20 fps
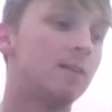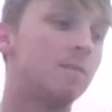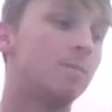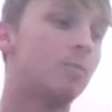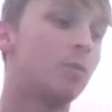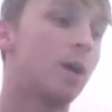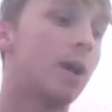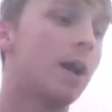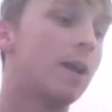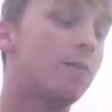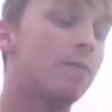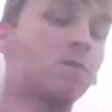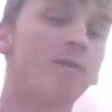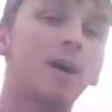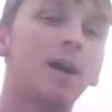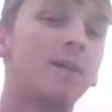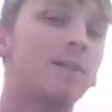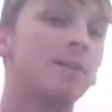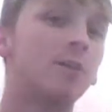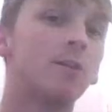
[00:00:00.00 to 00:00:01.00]
Bryan
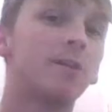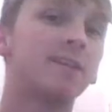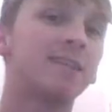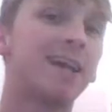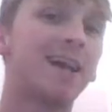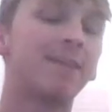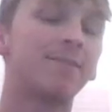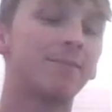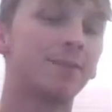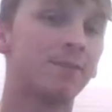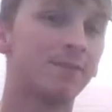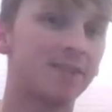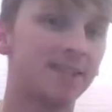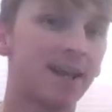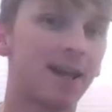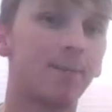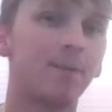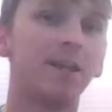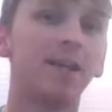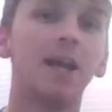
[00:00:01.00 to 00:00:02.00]
finally got his hands on
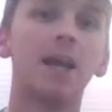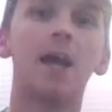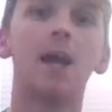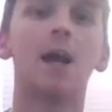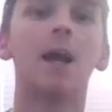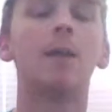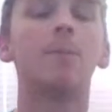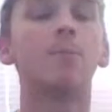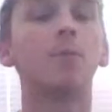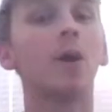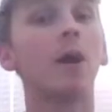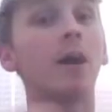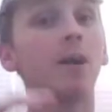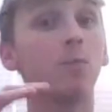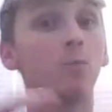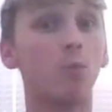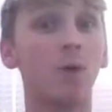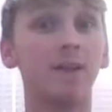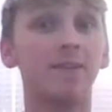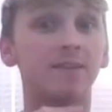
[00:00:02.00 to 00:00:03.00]
Sami. And
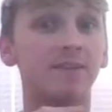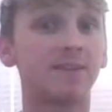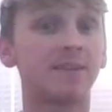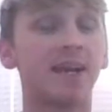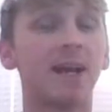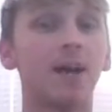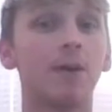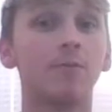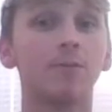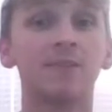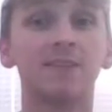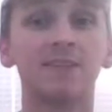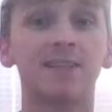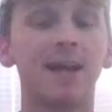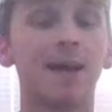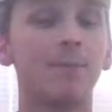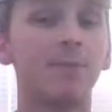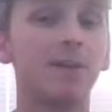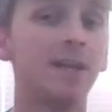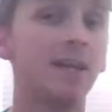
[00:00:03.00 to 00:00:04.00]
Bryan went to town on
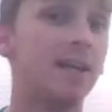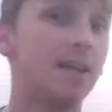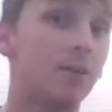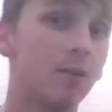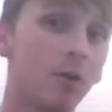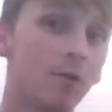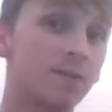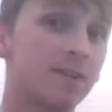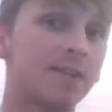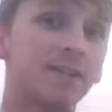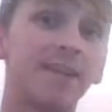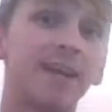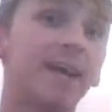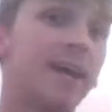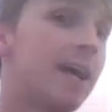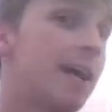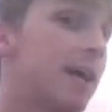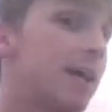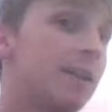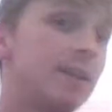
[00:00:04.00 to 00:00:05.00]
Sami, he locked his
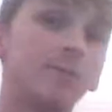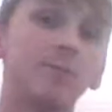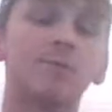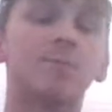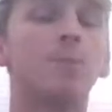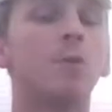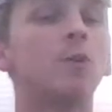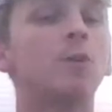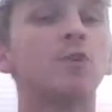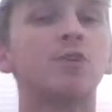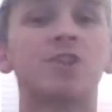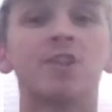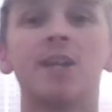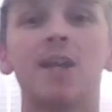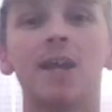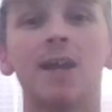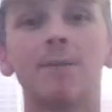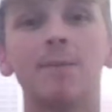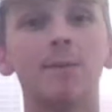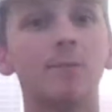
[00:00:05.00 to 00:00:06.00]
head, he was punching
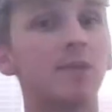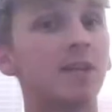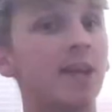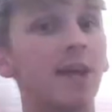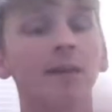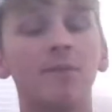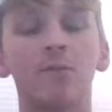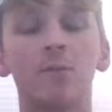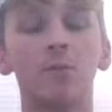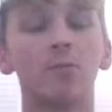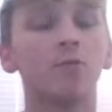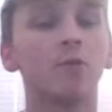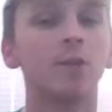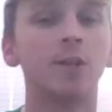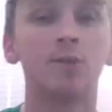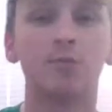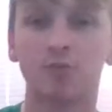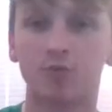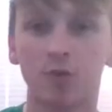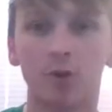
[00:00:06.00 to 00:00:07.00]
him, he gave him the
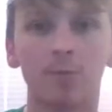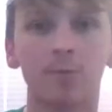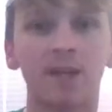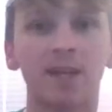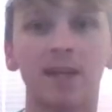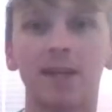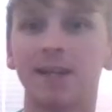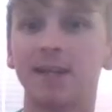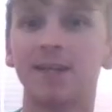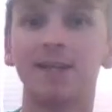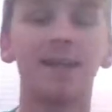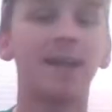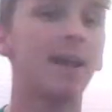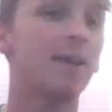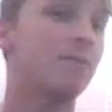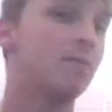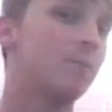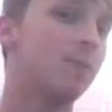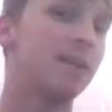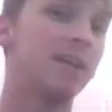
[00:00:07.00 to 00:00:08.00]
running drop kick, he
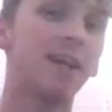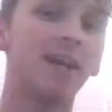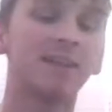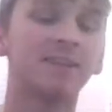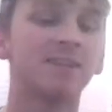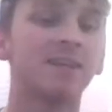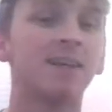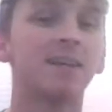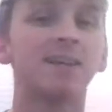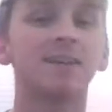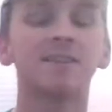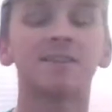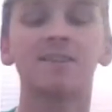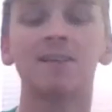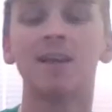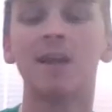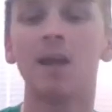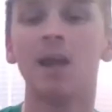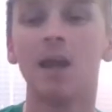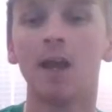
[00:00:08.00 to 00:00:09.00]
gave him the yes kicks.
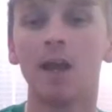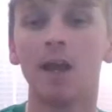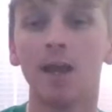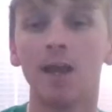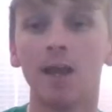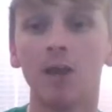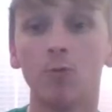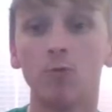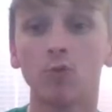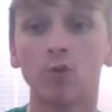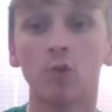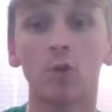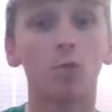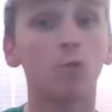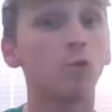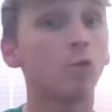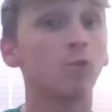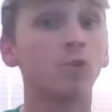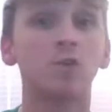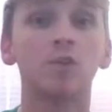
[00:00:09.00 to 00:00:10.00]
It was all
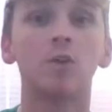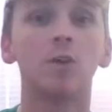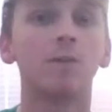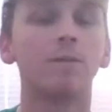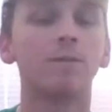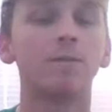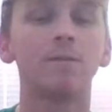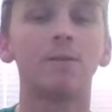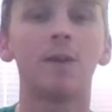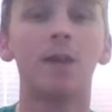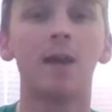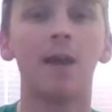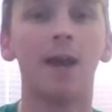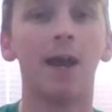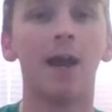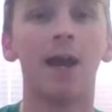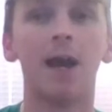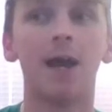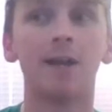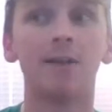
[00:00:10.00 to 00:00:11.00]
good stuff.
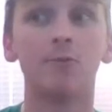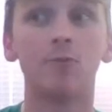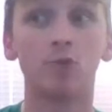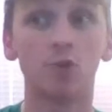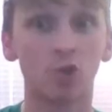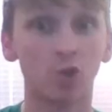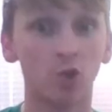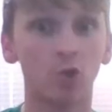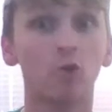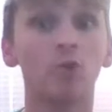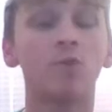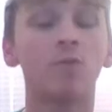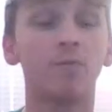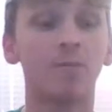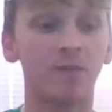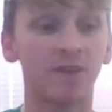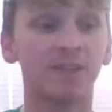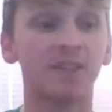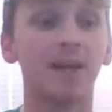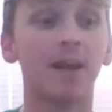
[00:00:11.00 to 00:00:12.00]
And it was good
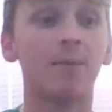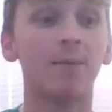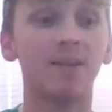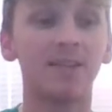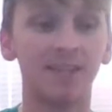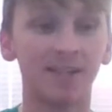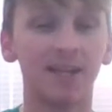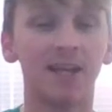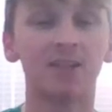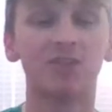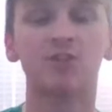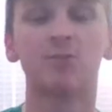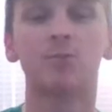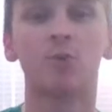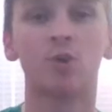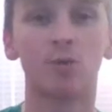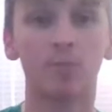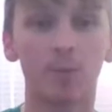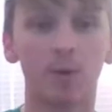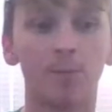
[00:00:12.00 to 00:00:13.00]
for Sami to get some
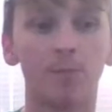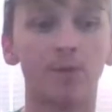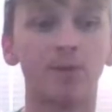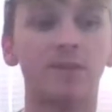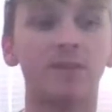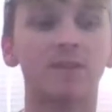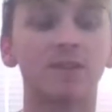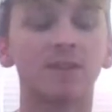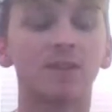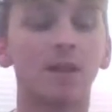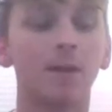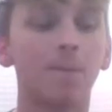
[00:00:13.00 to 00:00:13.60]
comeuppance.